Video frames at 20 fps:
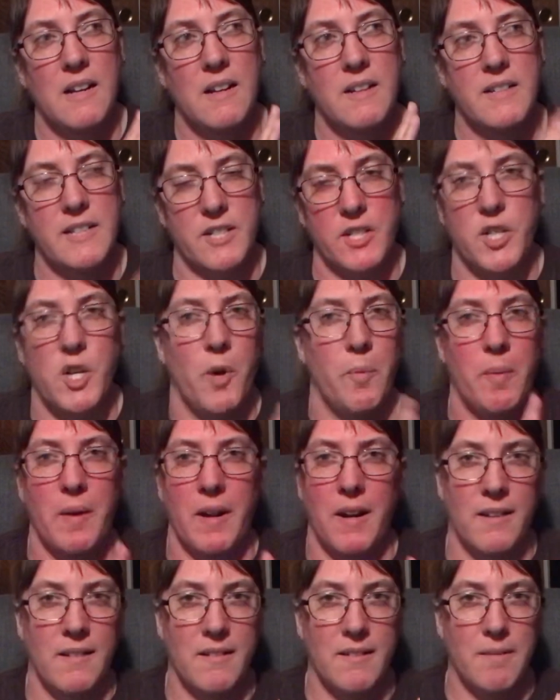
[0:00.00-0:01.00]

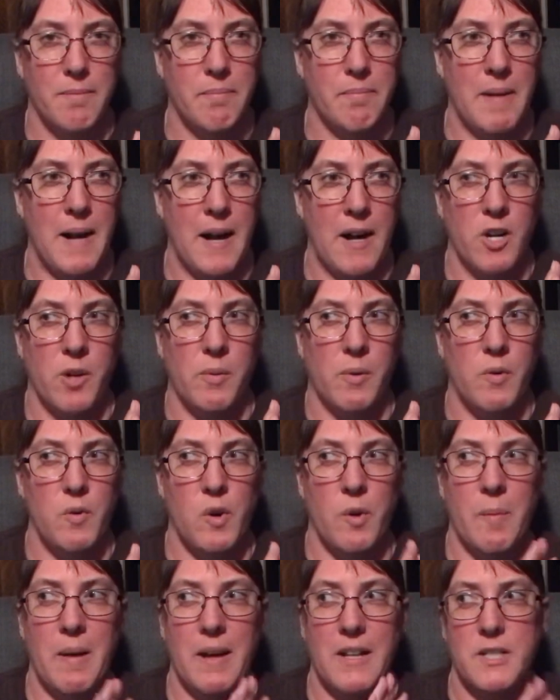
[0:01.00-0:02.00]
dystopian paranormal
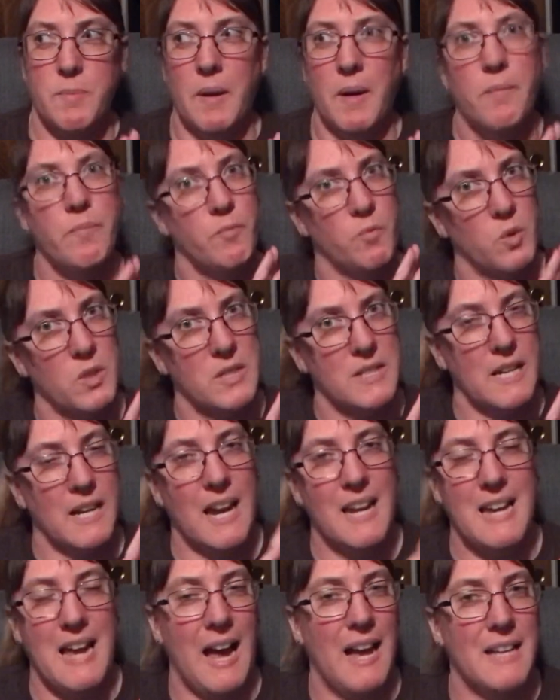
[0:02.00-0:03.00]
romance, but we'll see.
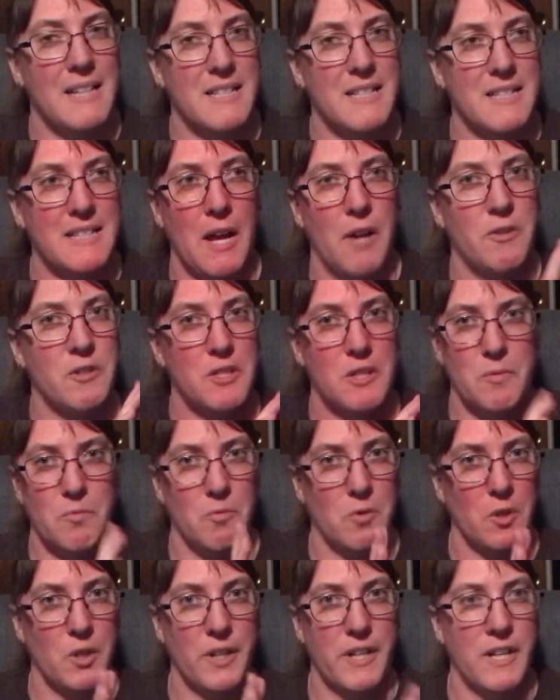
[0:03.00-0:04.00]
It sounds
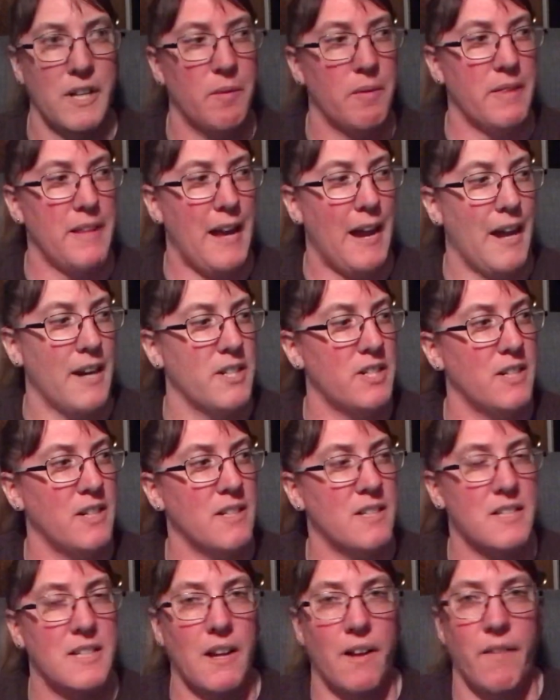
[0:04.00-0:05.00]
really good with action
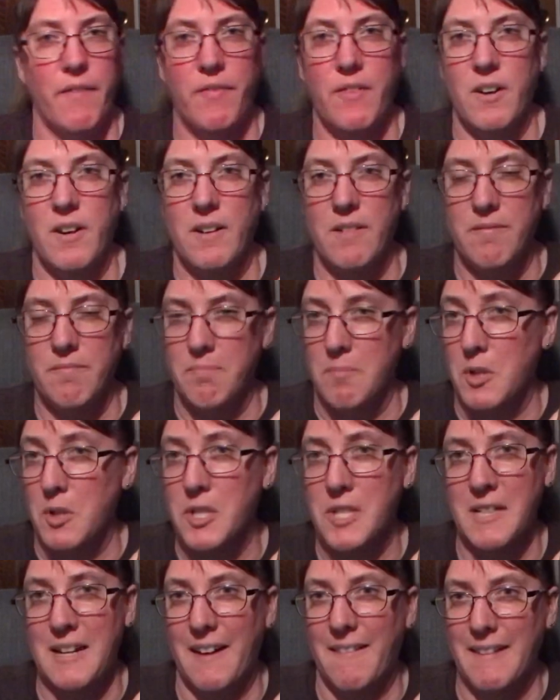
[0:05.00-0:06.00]
and stuff. They're
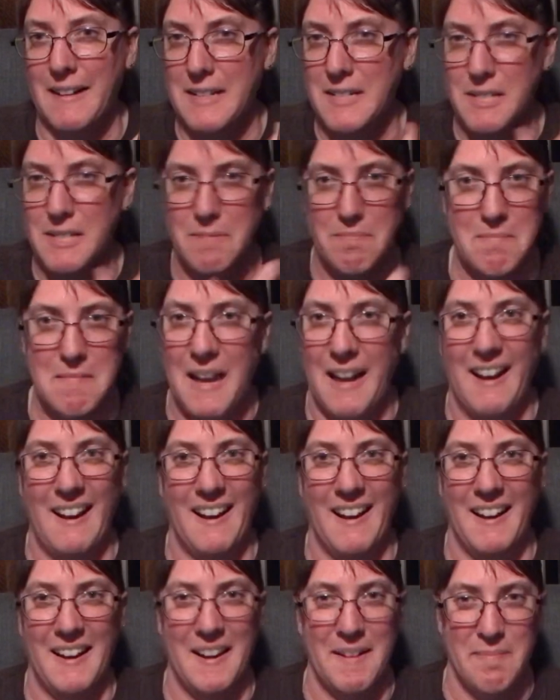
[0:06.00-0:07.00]
mercenaries.
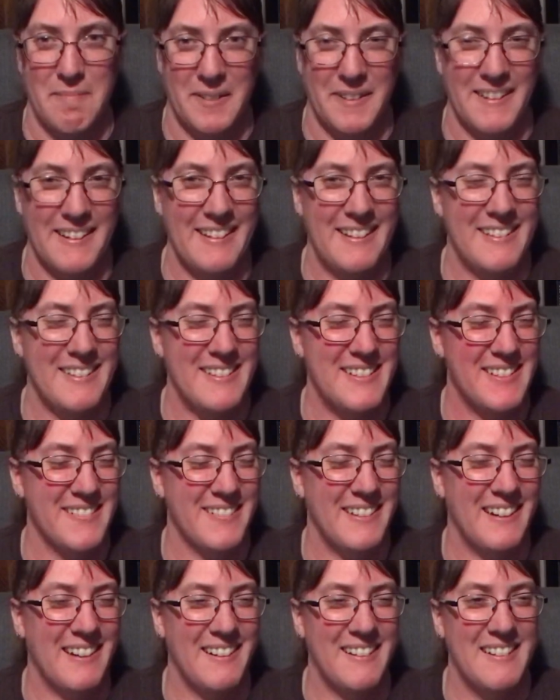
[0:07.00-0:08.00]
I'm already
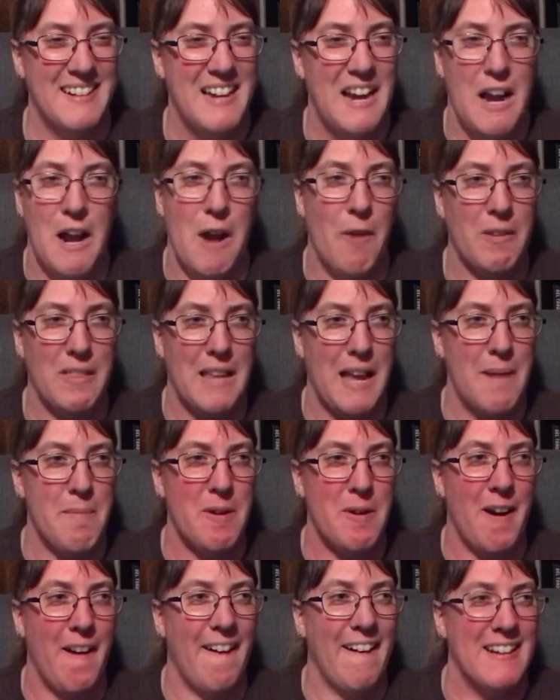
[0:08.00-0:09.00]
enjoying with
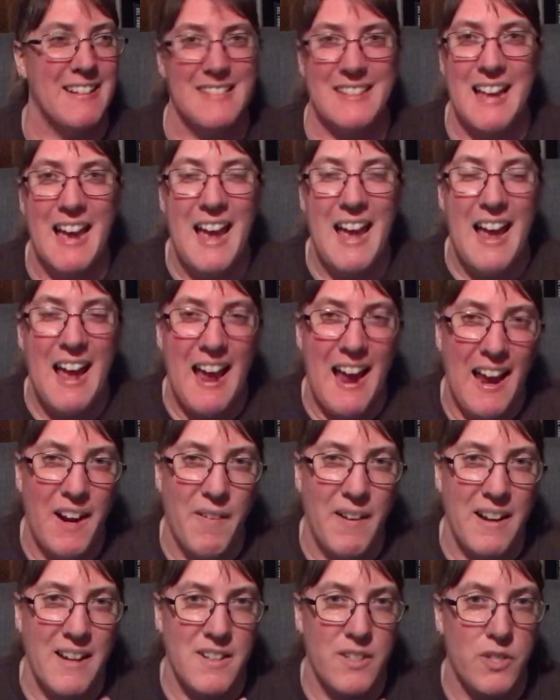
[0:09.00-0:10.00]
librarians.
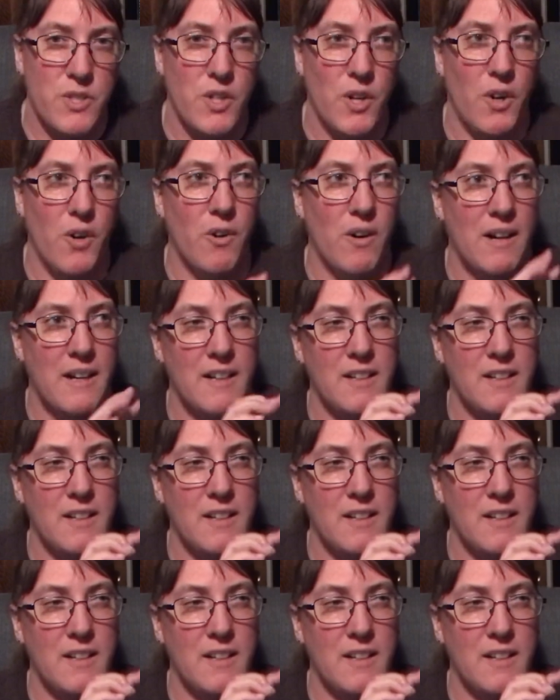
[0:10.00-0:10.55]
Anyway, so